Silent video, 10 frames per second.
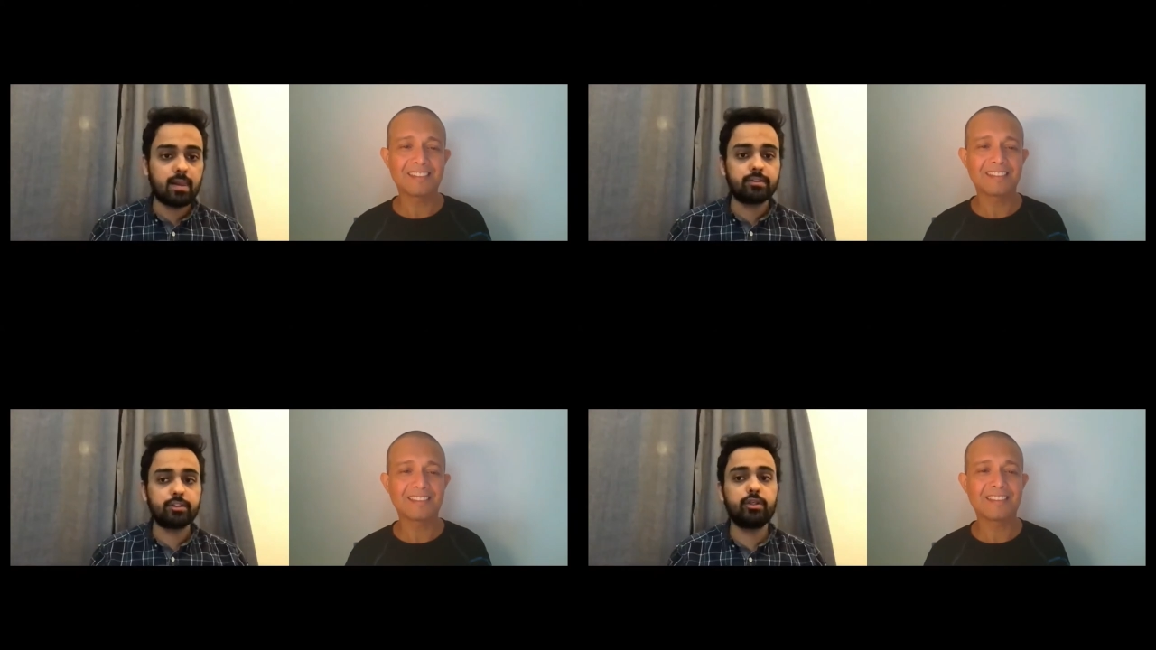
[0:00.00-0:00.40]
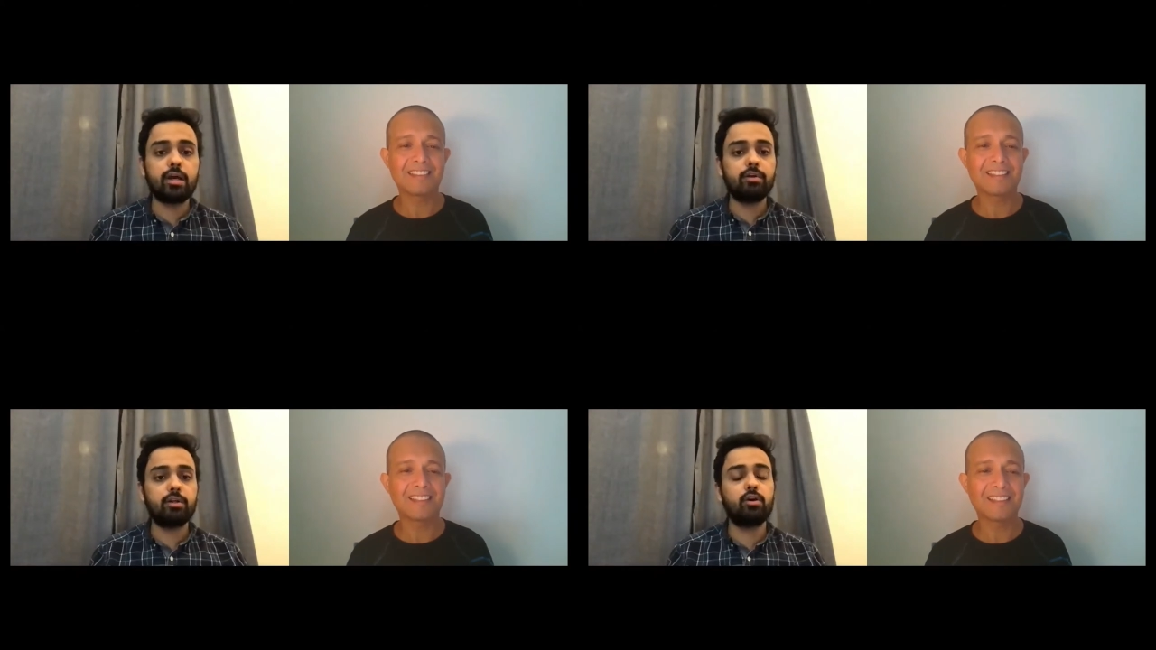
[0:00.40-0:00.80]
Speaker 1: So you
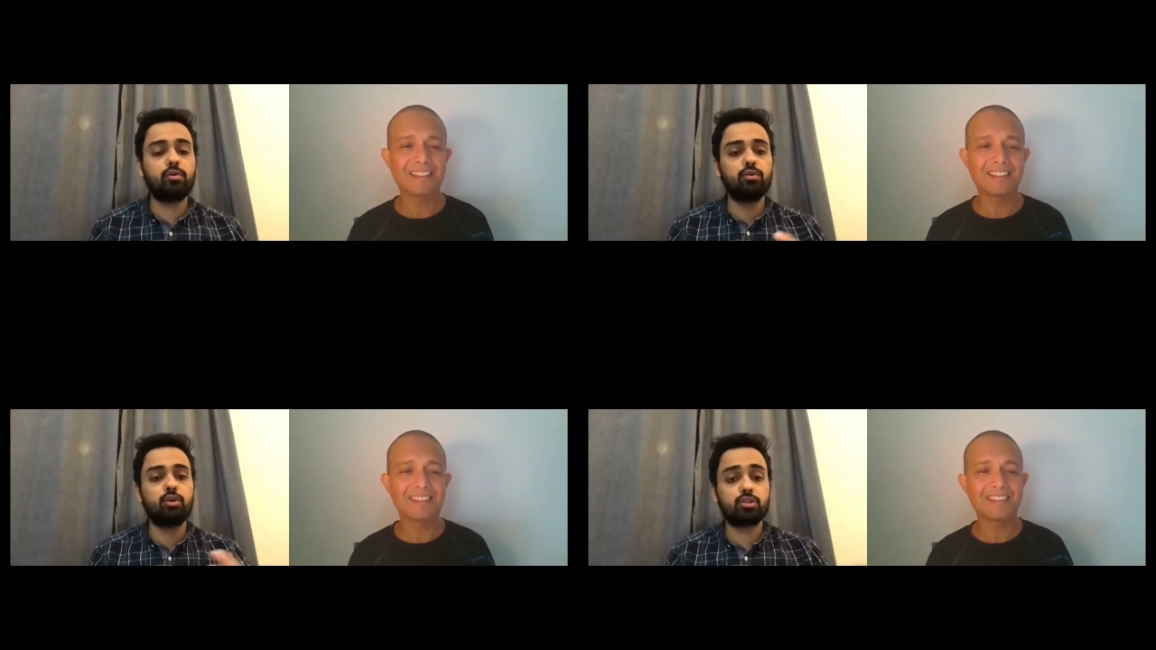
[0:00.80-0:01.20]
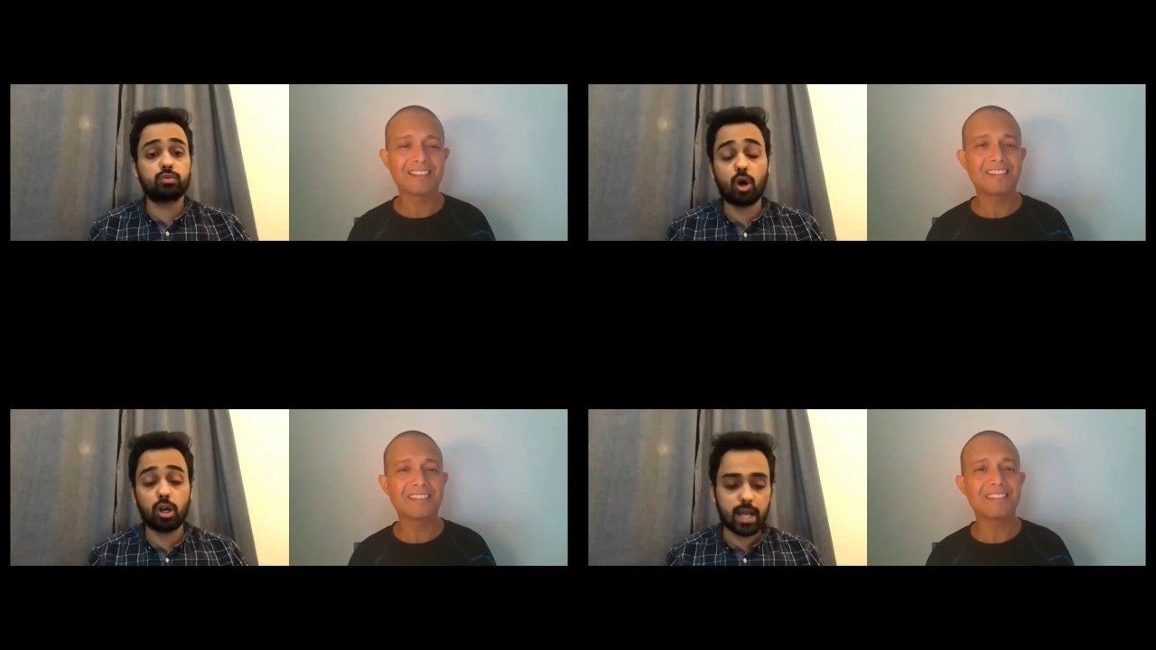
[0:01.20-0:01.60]
never know who knows
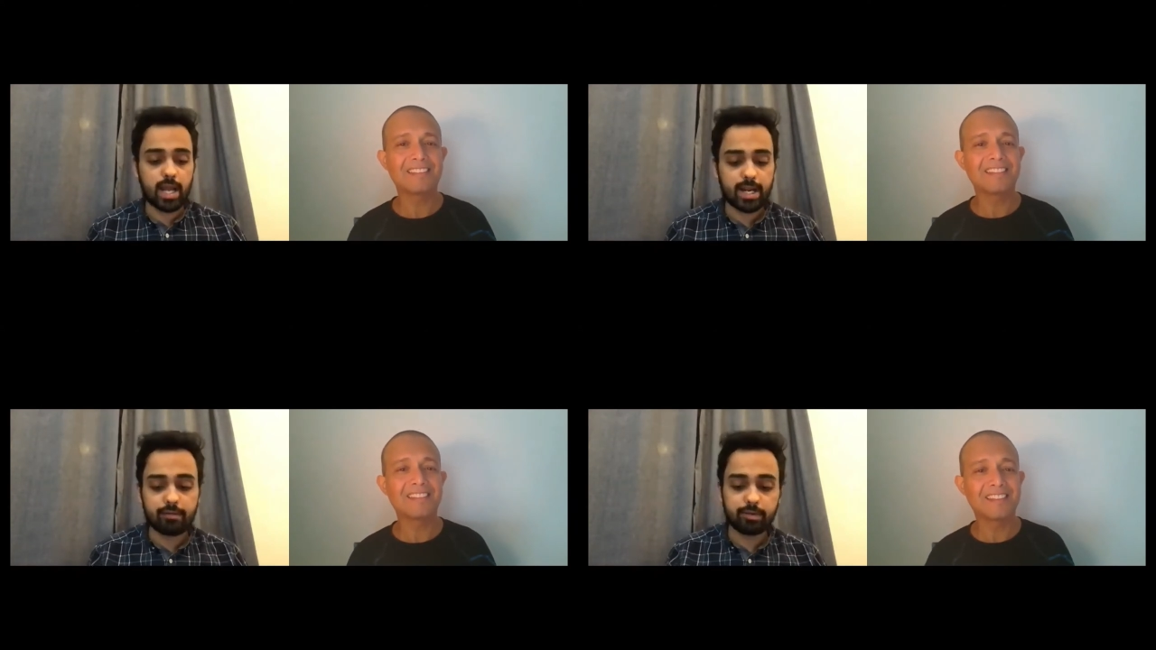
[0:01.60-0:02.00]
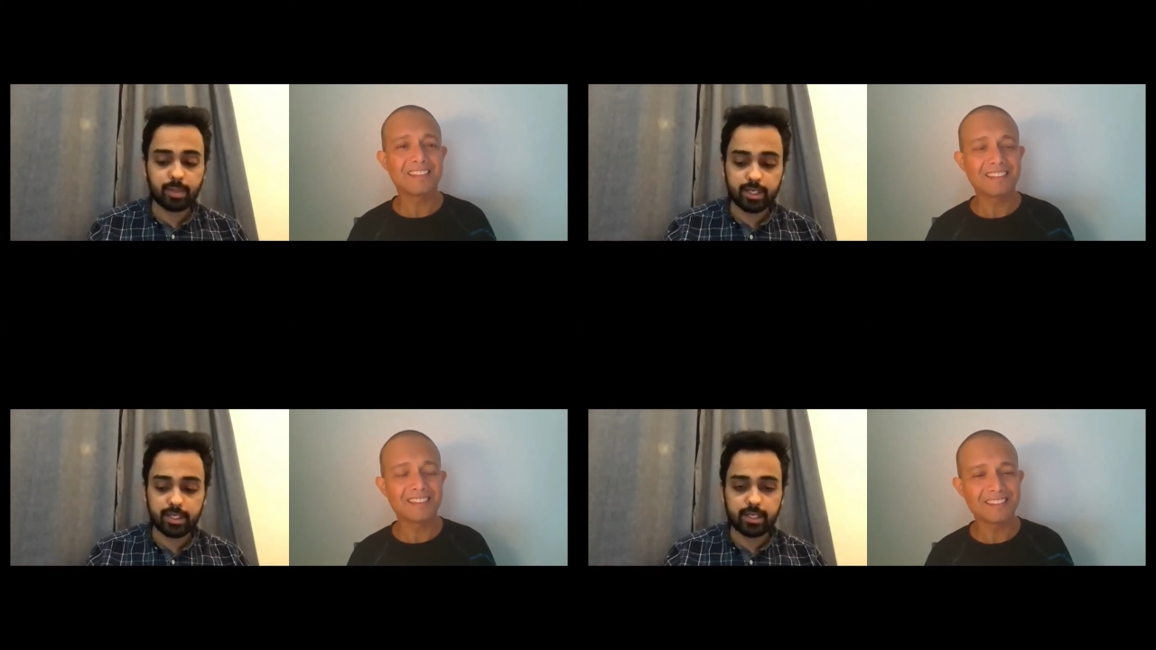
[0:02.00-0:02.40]
what, and
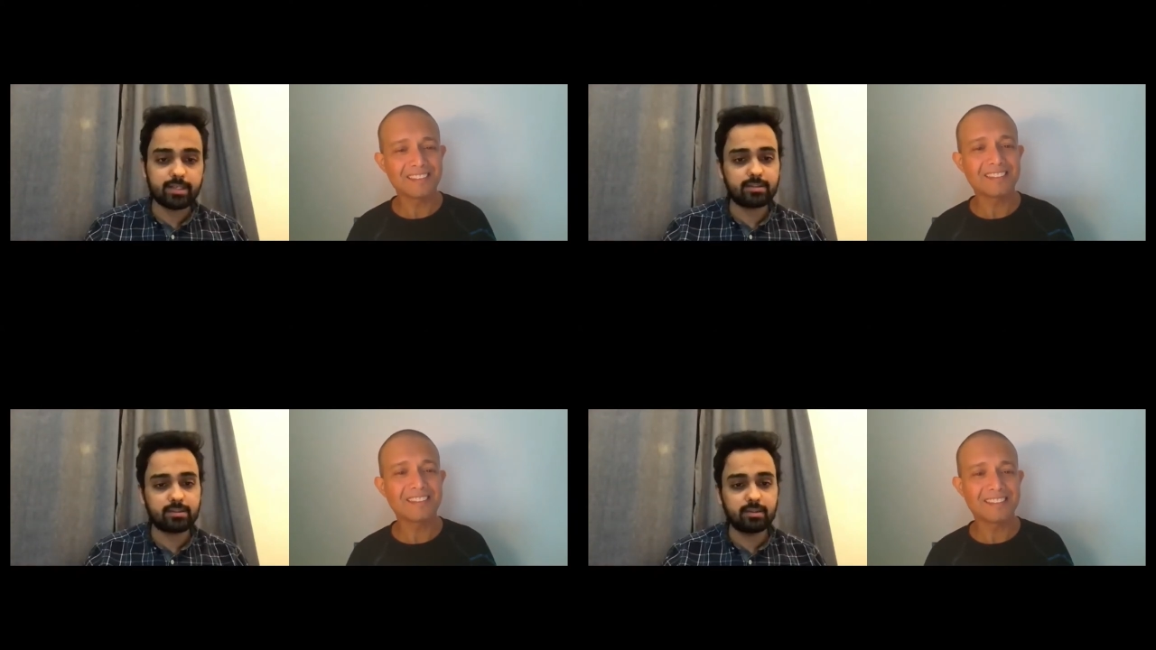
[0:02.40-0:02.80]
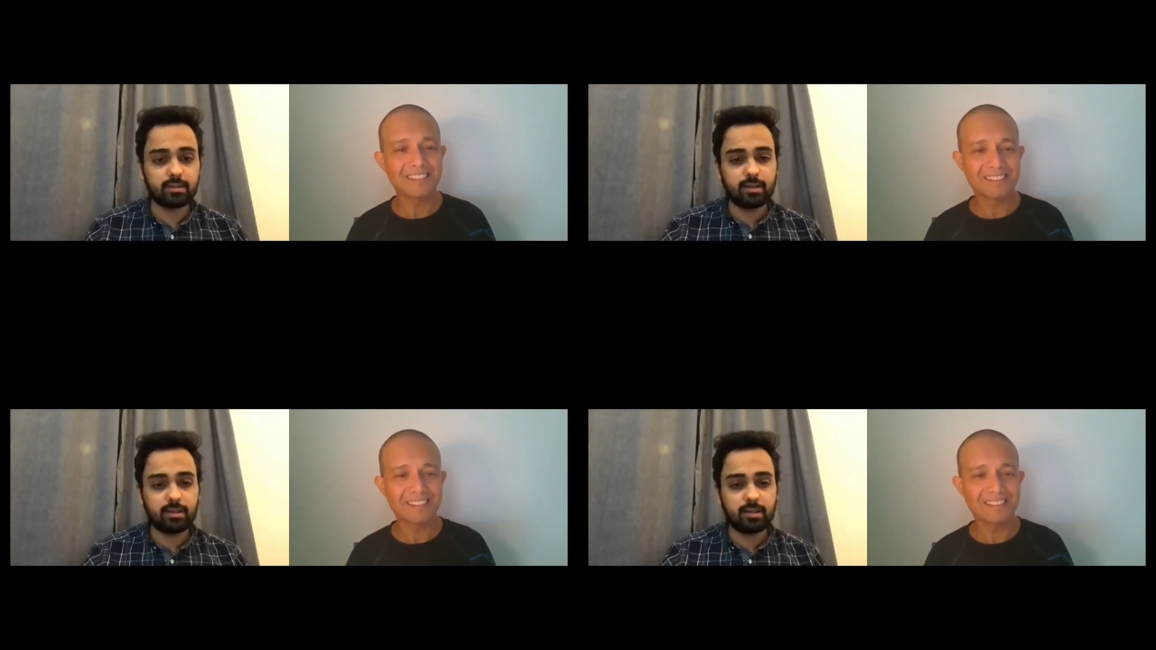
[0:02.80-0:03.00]
everybody is